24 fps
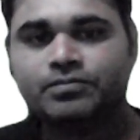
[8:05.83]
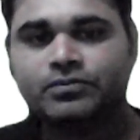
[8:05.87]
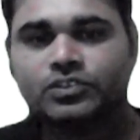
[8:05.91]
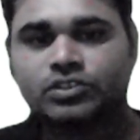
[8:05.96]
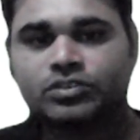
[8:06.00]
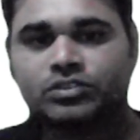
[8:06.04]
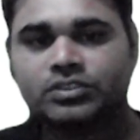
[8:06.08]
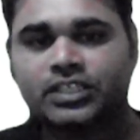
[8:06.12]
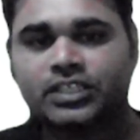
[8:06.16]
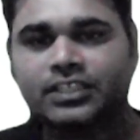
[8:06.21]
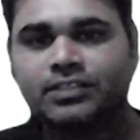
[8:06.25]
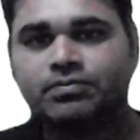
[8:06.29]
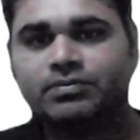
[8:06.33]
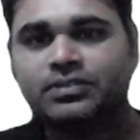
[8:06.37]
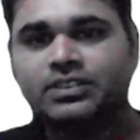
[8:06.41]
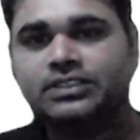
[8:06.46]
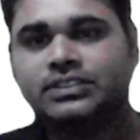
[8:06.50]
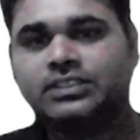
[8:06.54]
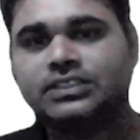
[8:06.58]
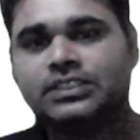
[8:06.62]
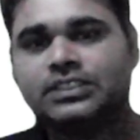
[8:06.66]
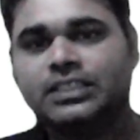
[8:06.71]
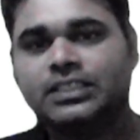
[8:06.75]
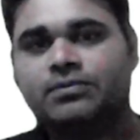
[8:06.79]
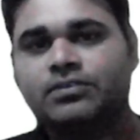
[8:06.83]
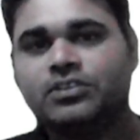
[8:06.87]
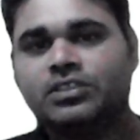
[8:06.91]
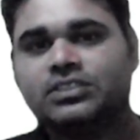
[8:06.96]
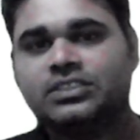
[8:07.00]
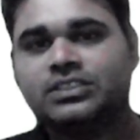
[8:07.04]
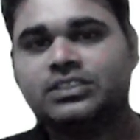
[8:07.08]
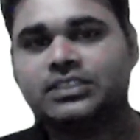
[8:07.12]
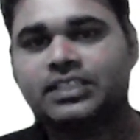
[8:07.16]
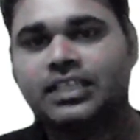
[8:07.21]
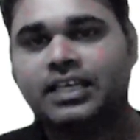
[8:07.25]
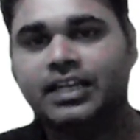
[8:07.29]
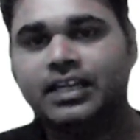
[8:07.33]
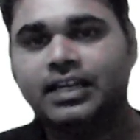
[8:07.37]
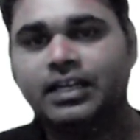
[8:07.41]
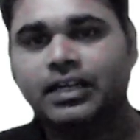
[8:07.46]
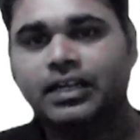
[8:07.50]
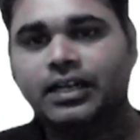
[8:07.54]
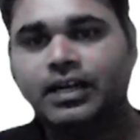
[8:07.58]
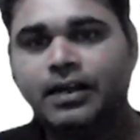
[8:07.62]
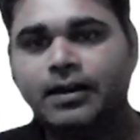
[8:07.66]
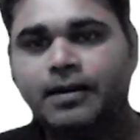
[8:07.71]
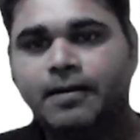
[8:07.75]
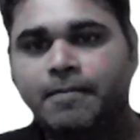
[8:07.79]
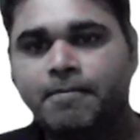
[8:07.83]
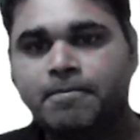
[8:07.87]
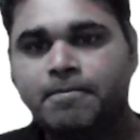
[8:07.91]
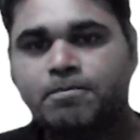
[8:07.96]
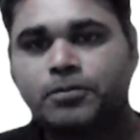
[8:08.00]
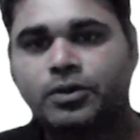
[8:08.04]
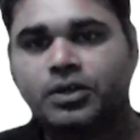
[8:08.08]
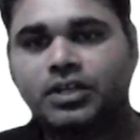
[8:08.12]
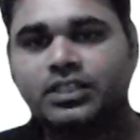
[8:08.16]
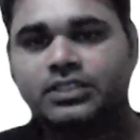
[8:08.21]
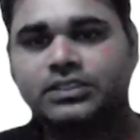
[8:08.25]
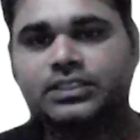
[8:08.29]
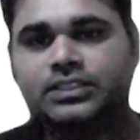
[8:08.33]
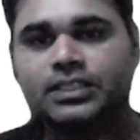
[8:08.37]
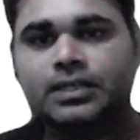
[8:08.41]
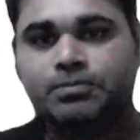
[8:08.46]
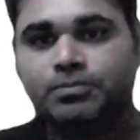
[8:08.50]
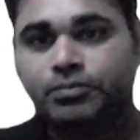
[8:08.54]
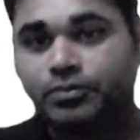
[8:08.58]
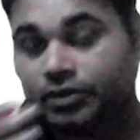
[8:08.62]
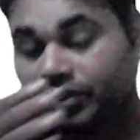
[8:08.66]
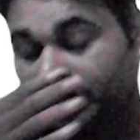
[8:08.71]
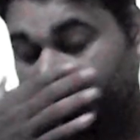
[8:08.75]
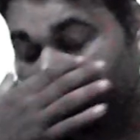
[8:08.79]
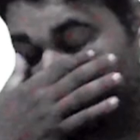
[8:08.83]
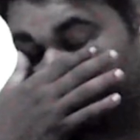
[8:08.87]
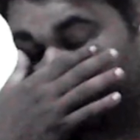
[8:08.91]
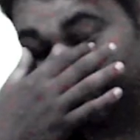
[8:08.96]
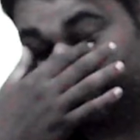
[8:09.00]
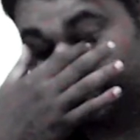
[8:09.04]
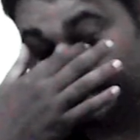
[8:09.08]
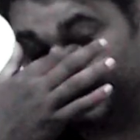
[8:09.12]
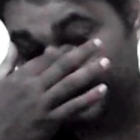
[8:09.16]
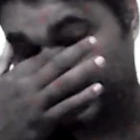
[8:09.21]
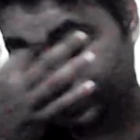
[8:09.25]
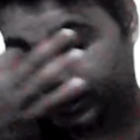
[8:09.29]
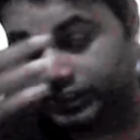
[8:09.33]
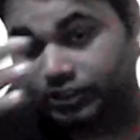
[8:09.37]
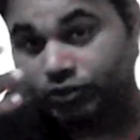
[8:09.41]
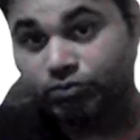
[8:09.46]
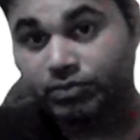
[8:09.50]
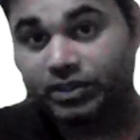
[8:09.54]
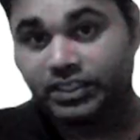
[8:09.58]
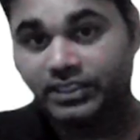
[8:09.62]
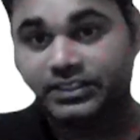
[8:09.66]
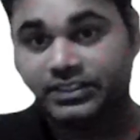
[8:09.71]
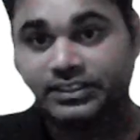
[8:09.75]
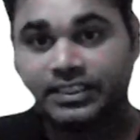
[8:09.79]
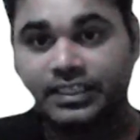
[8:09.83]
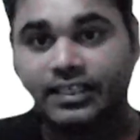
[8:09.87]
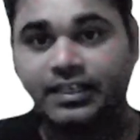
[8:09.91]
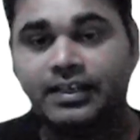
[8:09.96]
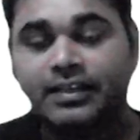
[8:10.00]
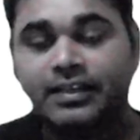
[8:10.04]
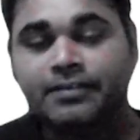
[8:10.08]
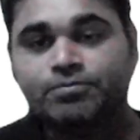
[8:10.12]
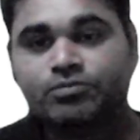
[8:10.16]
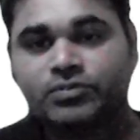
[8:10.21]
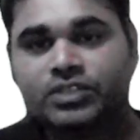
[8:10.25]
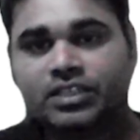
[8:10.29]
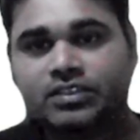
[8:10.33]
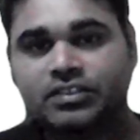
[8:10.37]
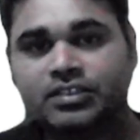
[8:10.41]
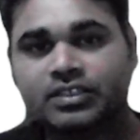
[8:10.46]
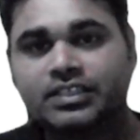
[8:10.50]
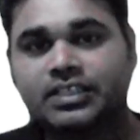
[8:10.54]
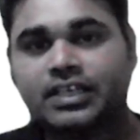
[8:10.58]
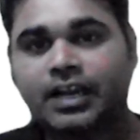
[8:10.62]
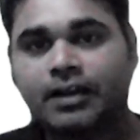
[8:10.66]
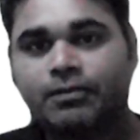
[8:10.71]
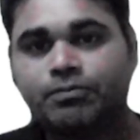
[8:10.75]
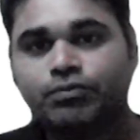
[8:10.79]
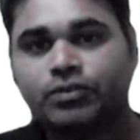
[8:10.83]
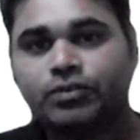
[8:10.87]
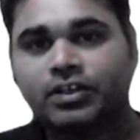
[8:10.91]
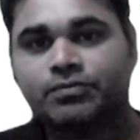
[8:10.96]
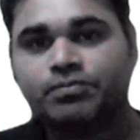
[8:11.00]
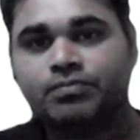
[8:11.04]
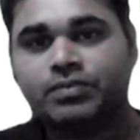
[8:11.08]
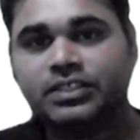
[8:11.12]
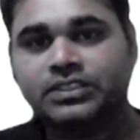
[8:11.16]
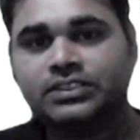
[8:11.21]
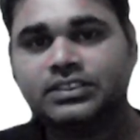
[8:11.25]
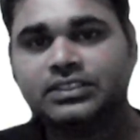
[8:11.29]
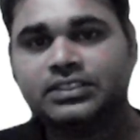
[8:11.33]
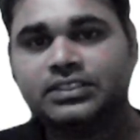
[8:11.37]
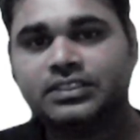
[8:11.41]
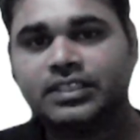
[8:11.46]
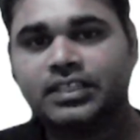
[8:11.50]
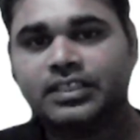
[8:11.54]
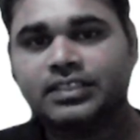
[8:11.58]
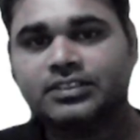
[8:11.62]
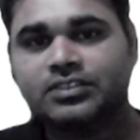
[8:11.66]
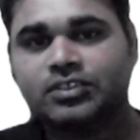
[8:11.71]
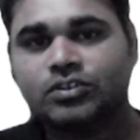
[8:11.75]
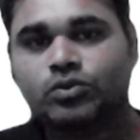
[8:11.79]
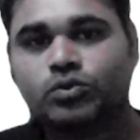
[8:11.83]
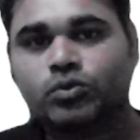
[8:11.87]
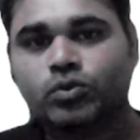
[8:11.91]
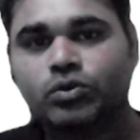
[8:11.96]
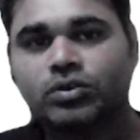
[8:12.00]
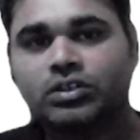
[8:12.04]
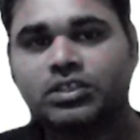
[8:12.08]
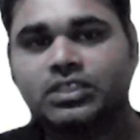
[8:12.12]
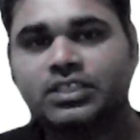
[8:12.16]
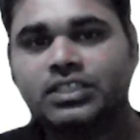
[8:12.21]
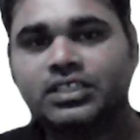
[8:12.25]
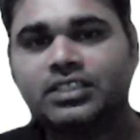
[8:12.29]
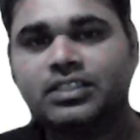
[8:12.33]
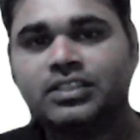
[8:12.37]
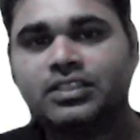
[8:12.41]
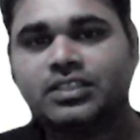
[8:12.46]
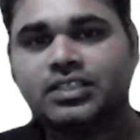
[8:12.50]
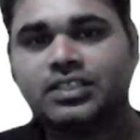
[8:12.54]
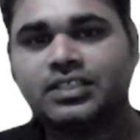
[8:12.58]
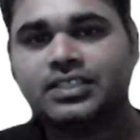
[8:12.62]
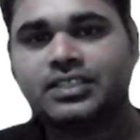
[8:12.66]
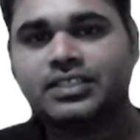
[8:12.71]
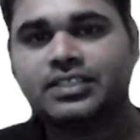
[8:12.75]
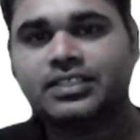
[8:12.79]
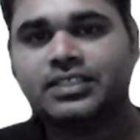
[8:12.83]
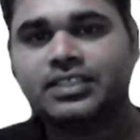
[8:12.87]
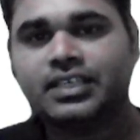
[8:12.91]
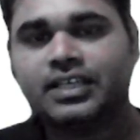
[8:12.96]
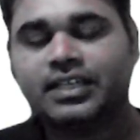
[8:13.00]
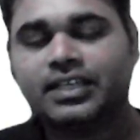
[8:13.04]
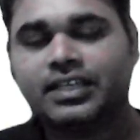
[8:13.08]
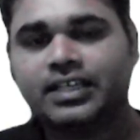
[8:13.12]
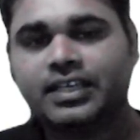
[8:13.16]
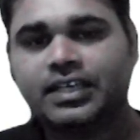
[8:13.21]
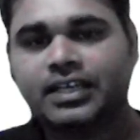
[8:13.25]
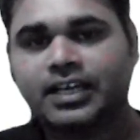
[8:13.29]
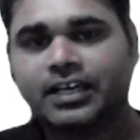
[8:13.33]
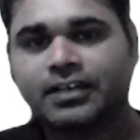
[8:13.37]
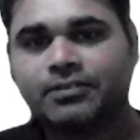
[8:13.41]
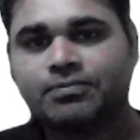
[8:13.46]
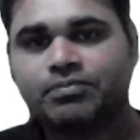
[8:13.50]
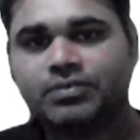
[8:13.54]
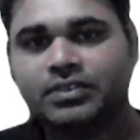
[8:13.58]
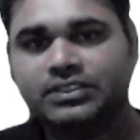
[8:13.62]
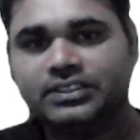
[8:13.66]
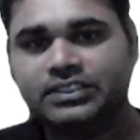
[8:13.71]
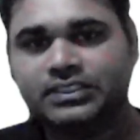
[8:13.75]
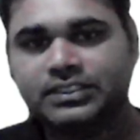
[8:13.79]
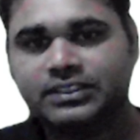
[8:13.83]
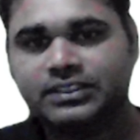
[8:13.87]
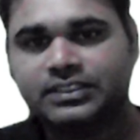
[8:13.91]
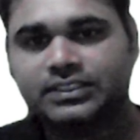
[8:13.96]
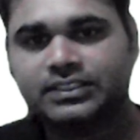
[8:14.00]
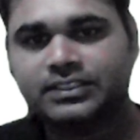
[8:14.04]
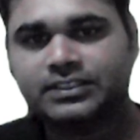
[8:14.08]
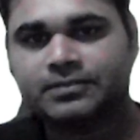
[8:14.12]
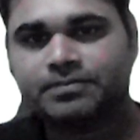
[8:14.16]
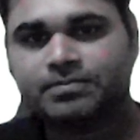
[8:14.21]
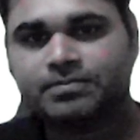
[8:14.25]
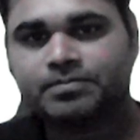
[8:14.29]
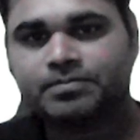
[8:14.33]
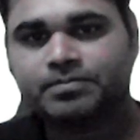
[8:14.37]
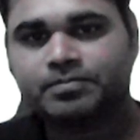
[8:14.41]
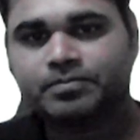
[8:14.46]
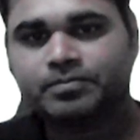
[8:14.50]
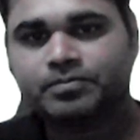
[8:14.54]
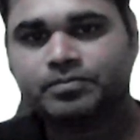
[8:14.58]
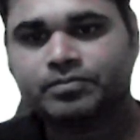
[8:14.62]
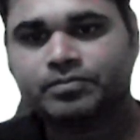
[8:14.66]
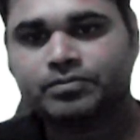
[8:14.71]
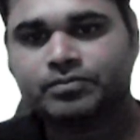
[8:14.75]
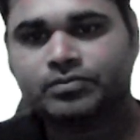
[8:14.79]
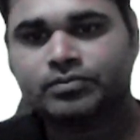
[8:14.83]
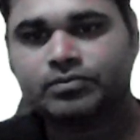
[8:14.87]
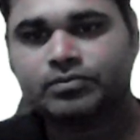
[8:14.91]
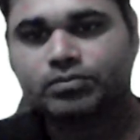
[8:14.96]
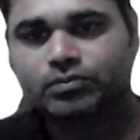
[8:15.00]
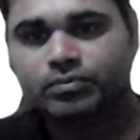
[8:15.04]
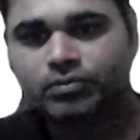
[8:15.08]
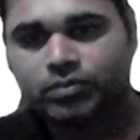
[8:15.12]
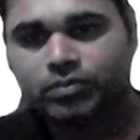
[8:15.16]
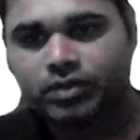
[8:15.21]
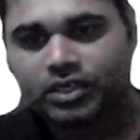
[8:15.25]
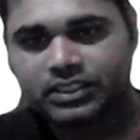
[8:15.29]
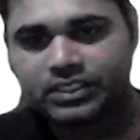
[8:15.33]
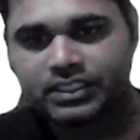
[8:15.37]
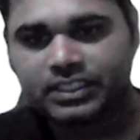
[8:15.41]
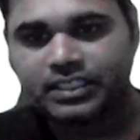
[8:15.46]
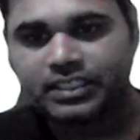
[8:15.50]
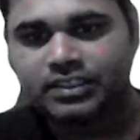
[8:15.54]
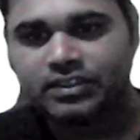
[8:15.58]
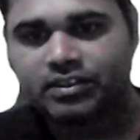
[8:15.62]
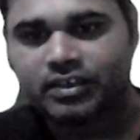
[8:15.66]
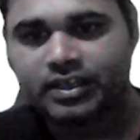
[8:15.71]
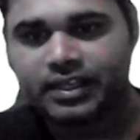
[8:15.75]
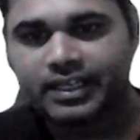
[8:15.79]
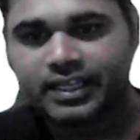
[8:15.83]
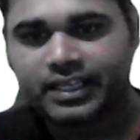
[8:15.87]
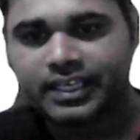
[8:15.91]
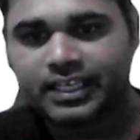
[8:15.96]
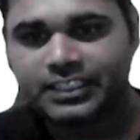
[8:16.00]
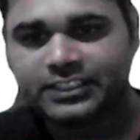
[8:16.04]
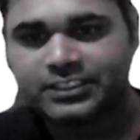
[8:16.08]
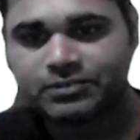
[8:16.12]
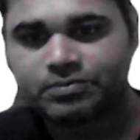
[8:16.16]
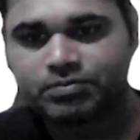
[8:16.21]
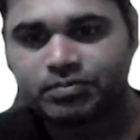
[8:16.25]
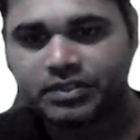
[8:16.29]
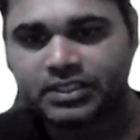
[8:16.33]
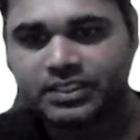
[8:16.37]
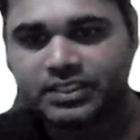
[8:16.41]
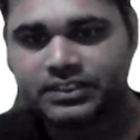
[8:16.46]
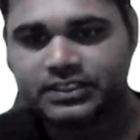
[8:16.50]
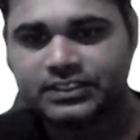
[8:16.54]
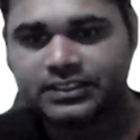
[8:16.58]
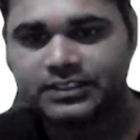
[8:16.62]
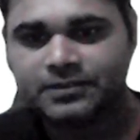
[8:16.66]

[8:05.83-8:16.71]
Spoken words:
So that means in the cell, for example, in the human cell, at the gap 1 phase, there is the 23 DNA are present, but in the S phase,